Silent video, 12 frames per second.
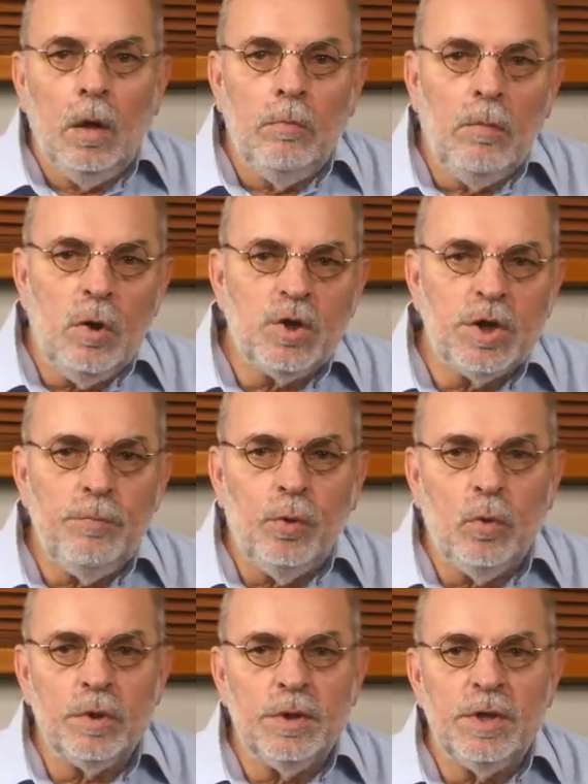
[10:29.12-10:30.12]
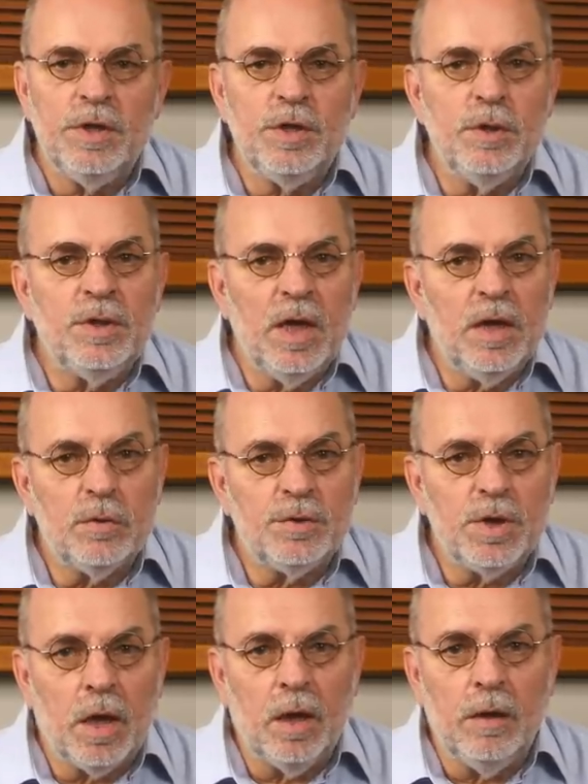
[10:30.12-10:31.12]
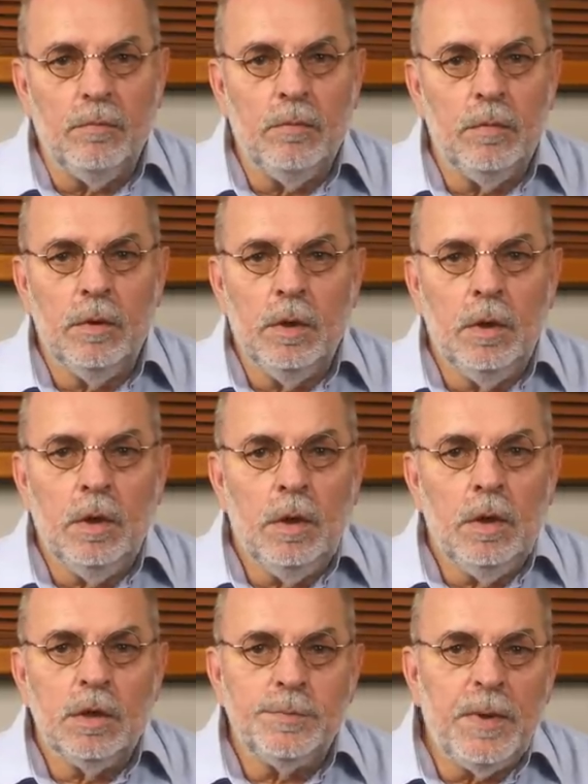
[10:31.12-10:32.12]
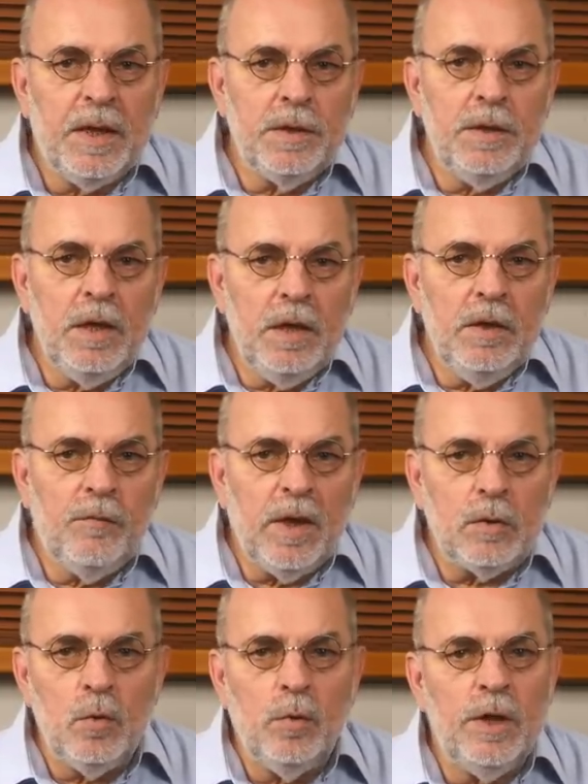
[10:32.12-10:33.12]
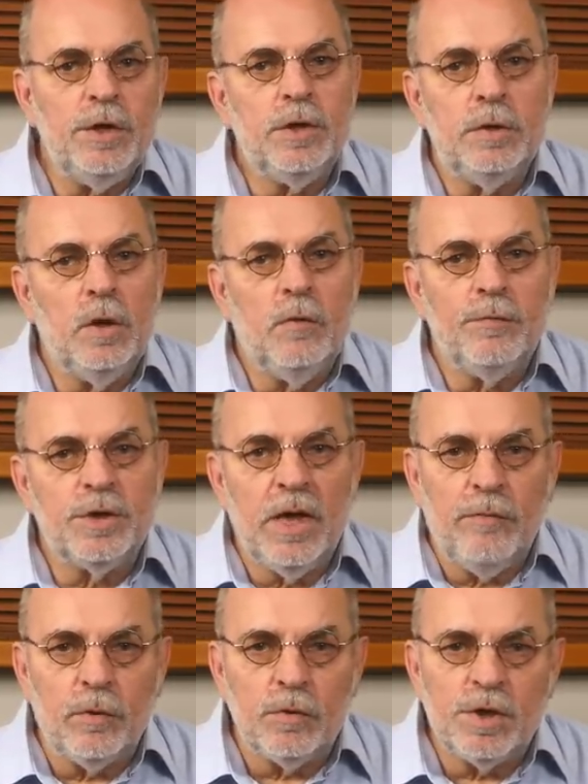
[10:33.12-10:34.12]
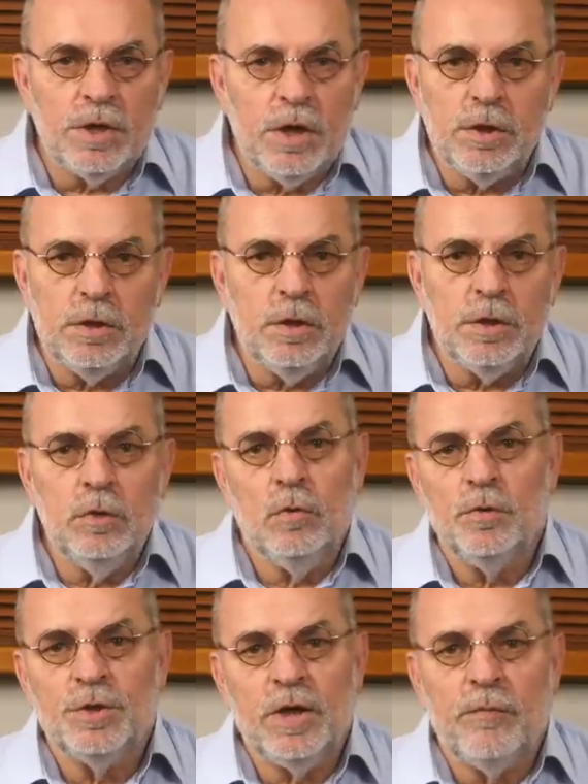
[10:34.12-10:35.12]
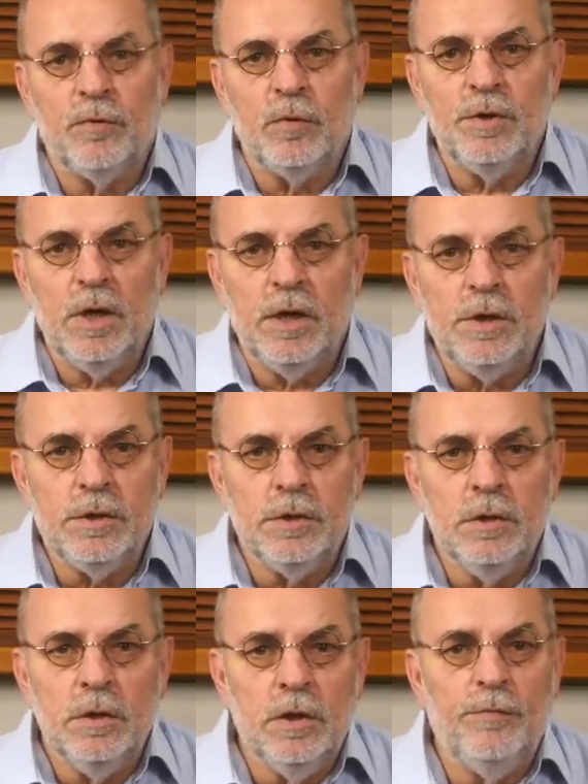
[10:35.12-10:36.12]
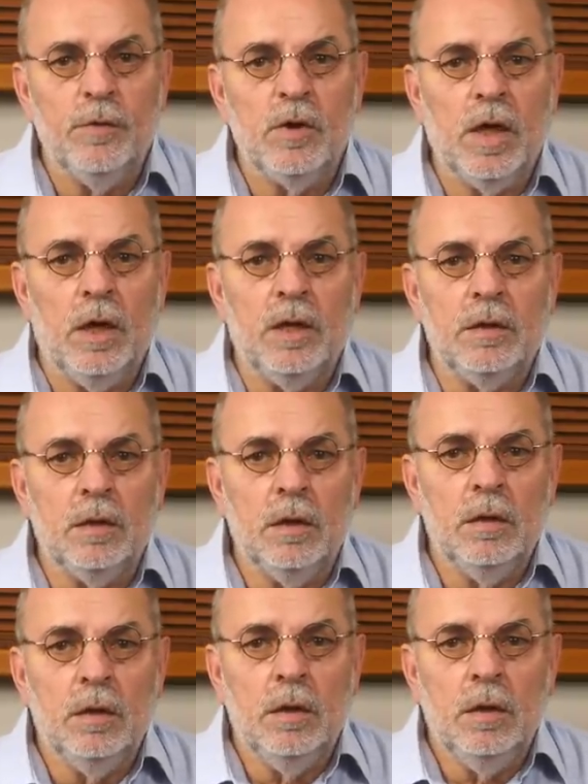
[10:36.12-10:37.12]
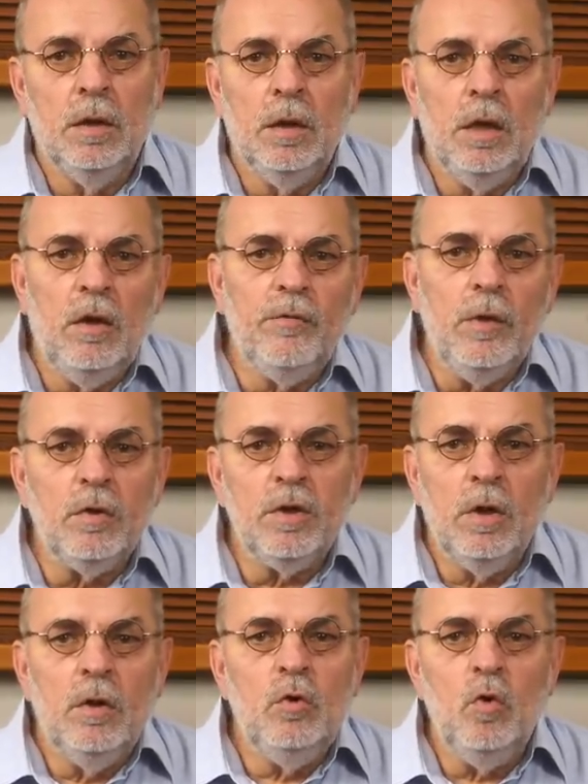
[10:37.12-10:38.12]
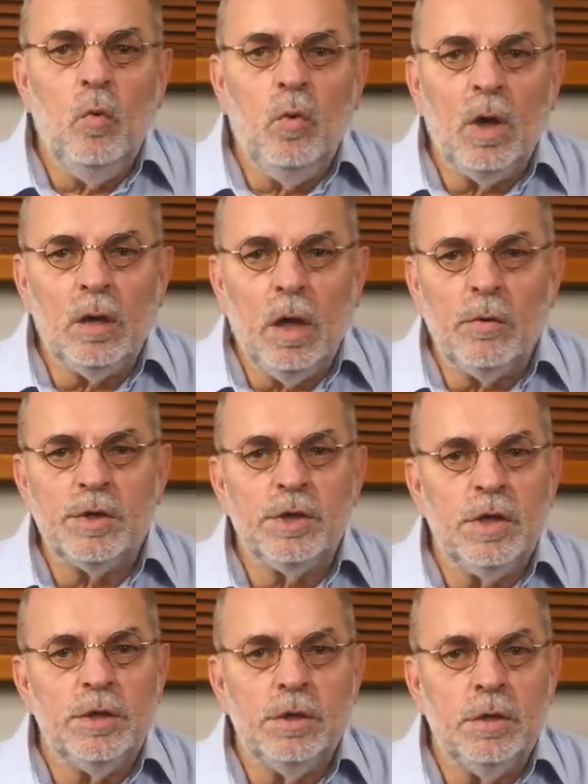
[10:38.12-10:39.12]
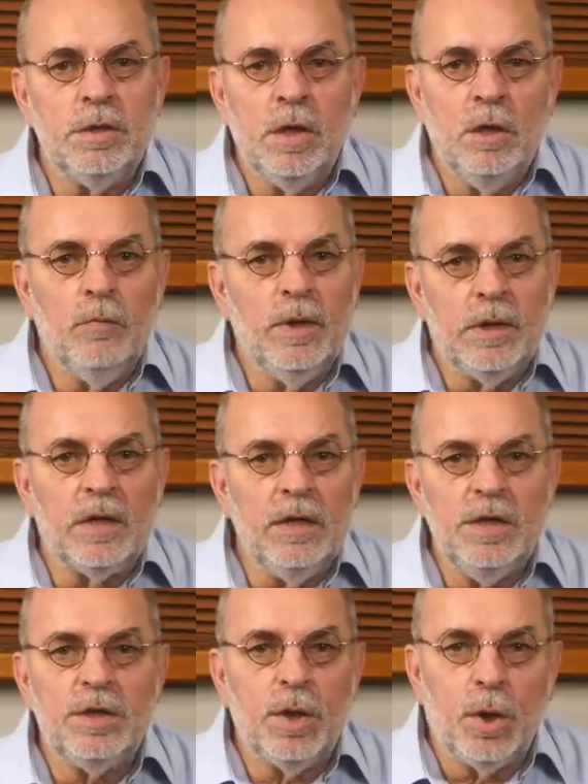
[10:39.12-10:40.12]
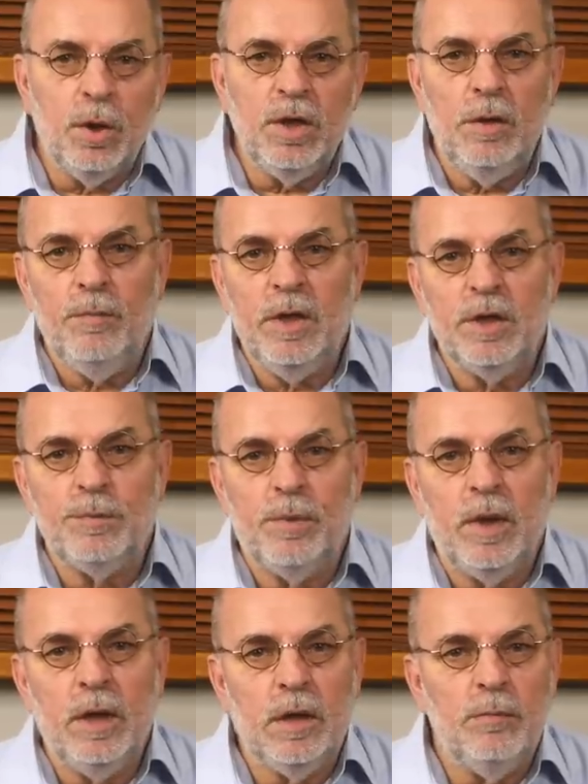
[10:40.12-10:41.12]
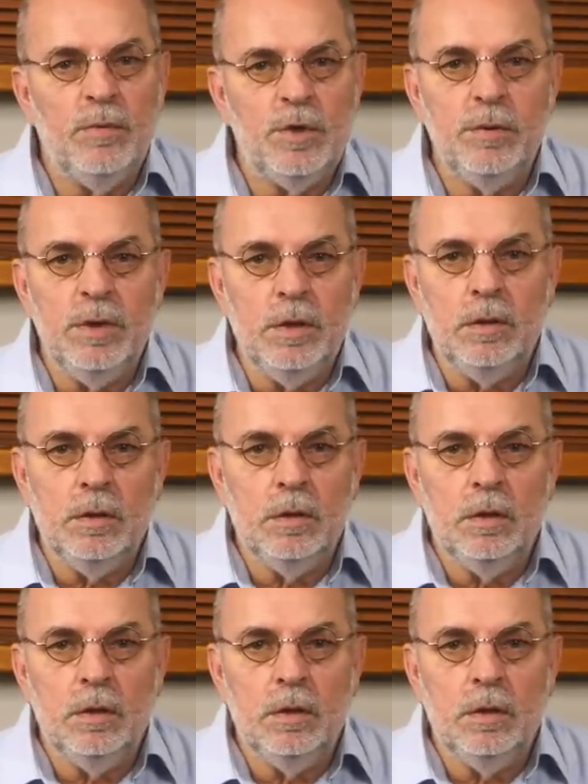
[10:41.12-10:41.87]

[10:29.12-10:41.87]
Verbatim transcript: Most important is you take your time. Spread the evaluation over several sessions on several days, if you can. If not, do one-hour sessions with at least thirty minutes break in between.